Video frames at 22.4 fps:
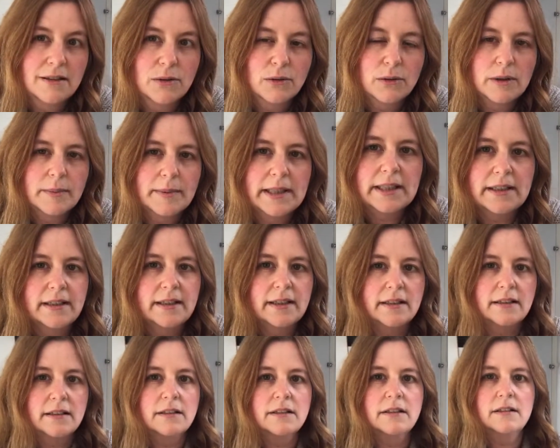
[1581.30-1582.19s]
What about
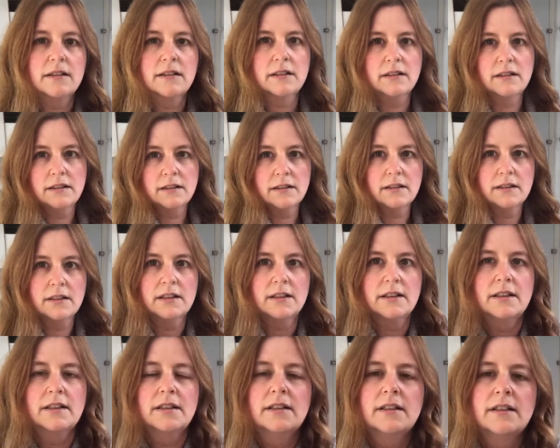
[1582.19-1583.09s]
now?
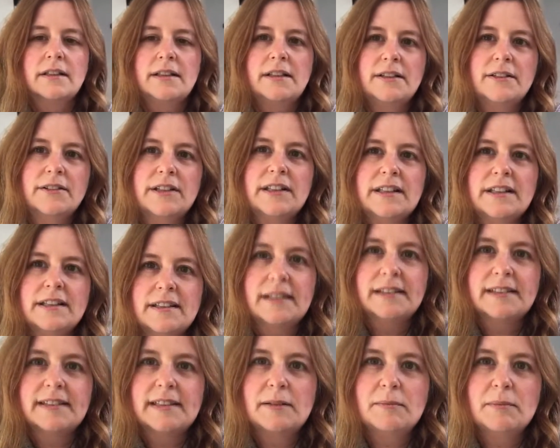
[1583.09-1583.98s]
You're either going
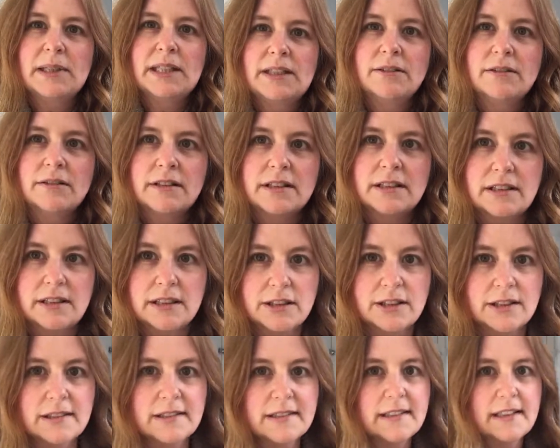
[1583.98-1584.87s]
to see me or the
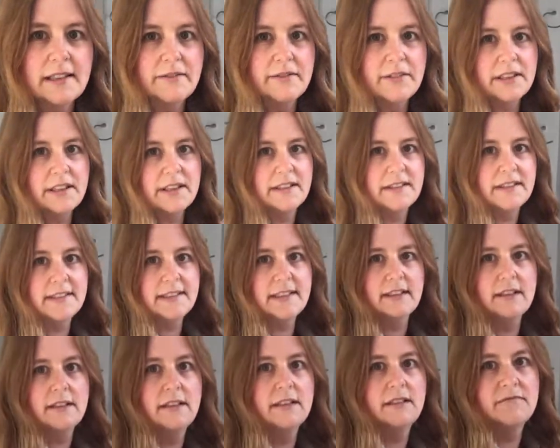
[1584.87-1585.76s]
dishes, lovelies.
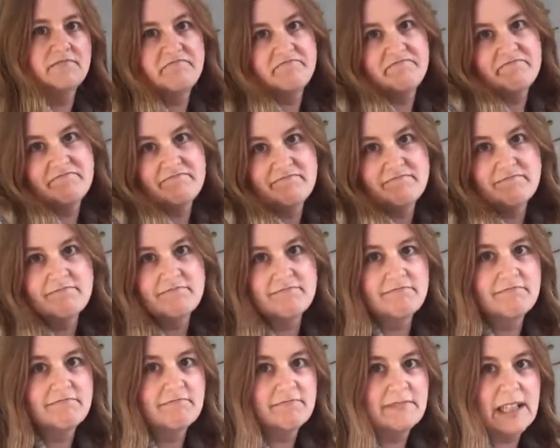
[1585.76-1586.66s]

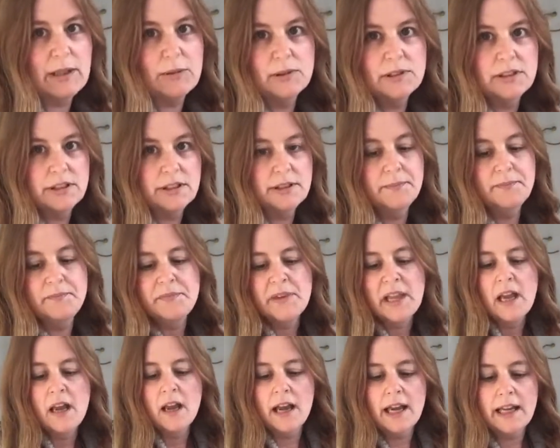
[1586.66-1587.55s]
That will do.
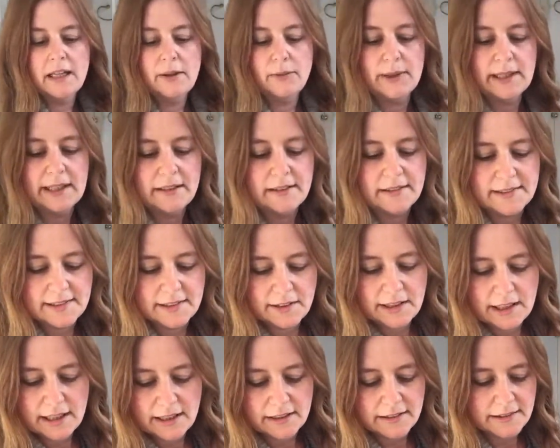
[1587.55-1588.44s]
Anyway, so
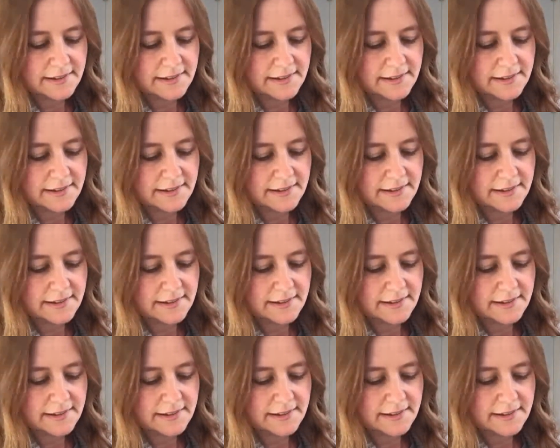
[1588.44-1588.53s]
yeah,